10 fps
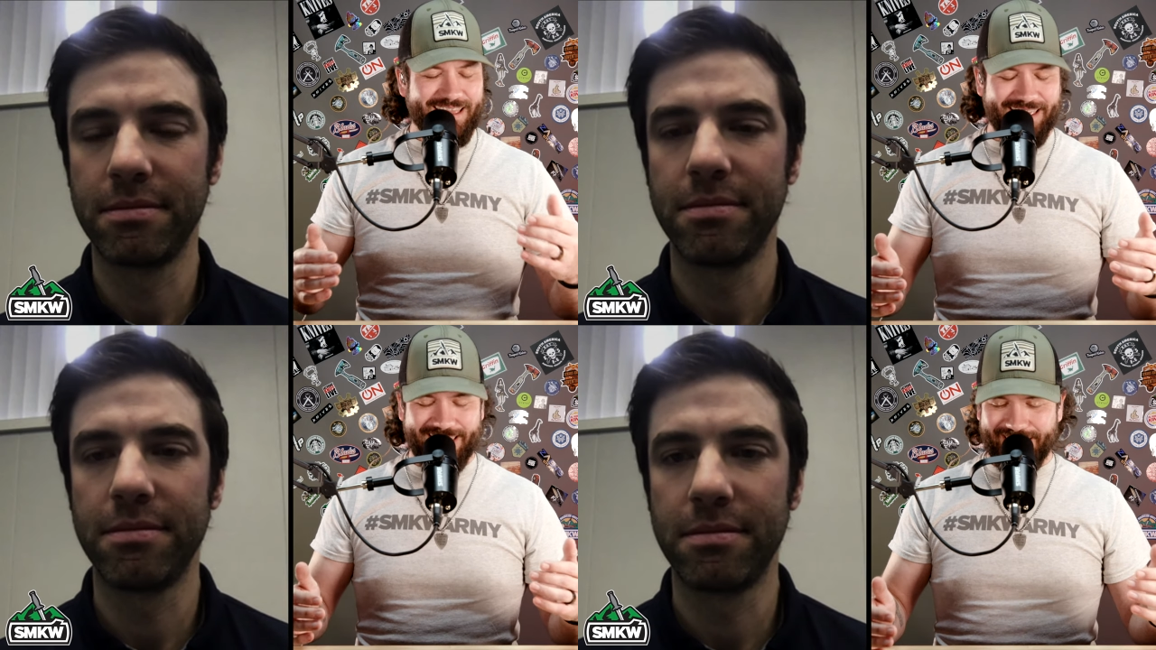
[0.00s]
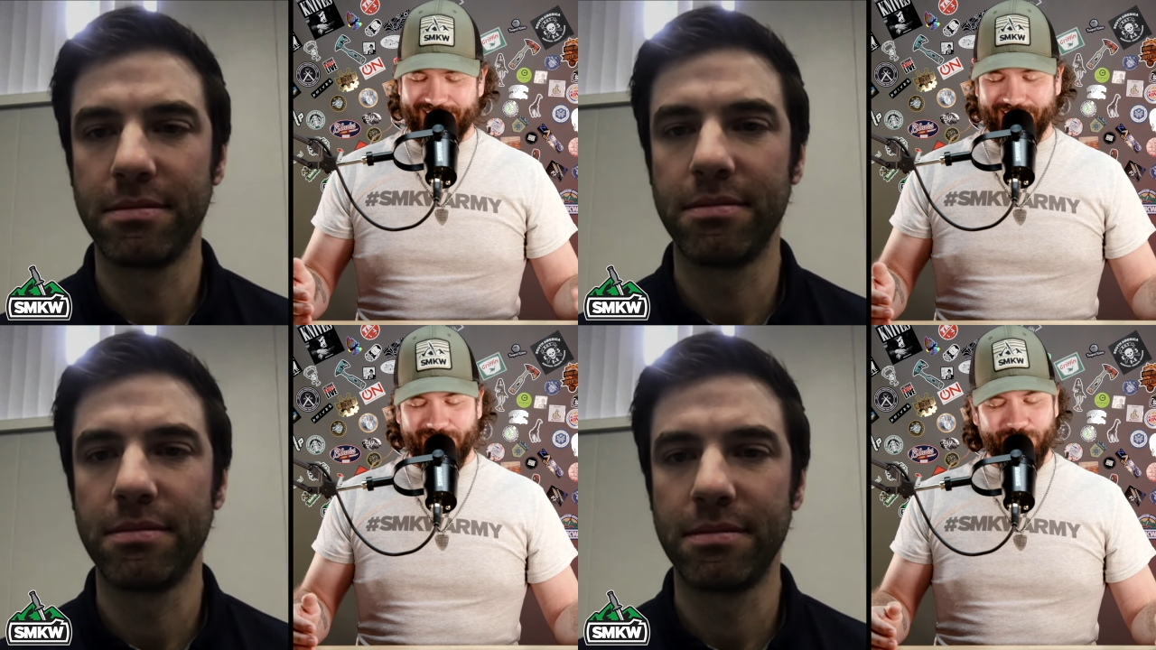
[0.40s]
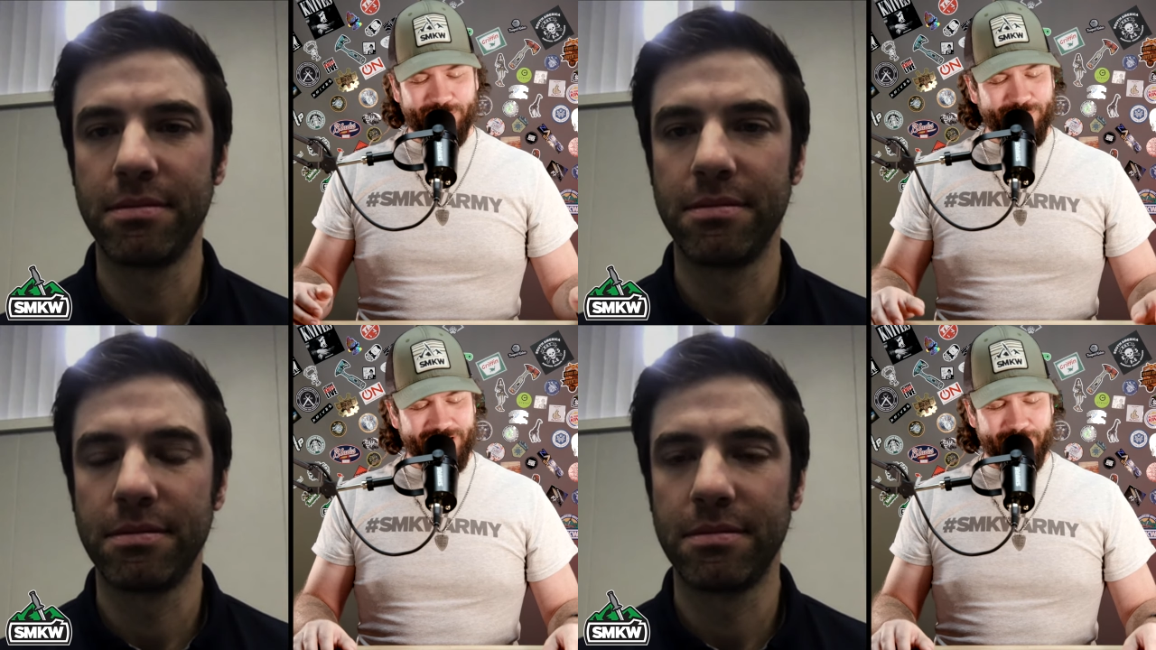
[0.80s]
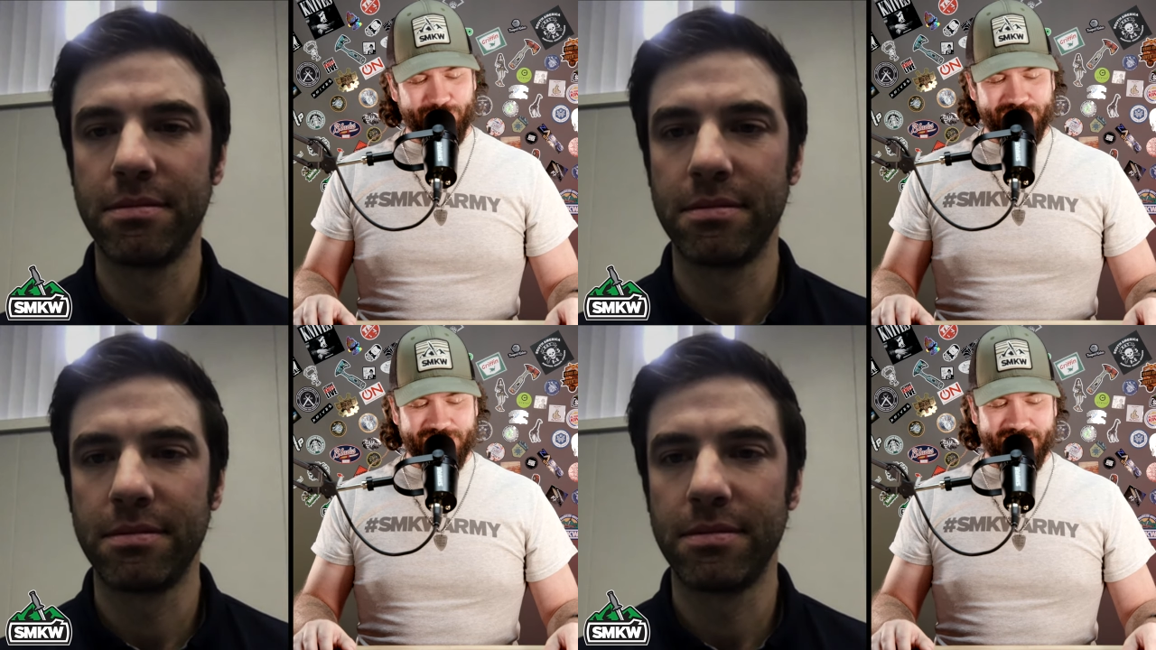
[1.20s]
Speaker 1: and uh, we really
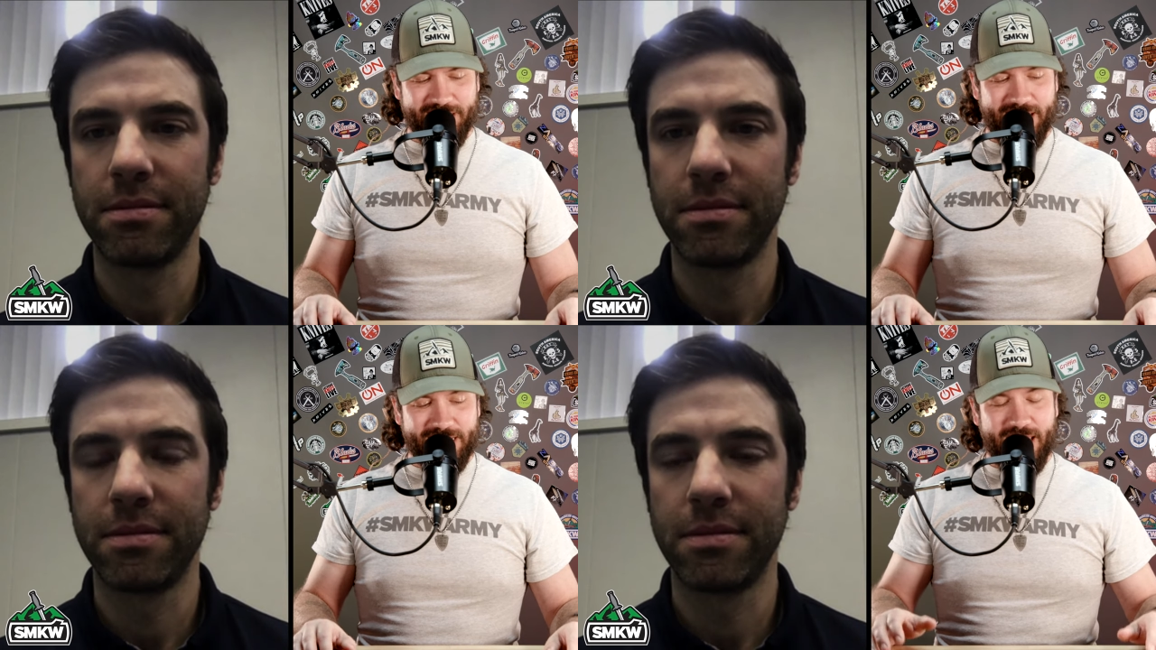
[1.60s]
appreciate that.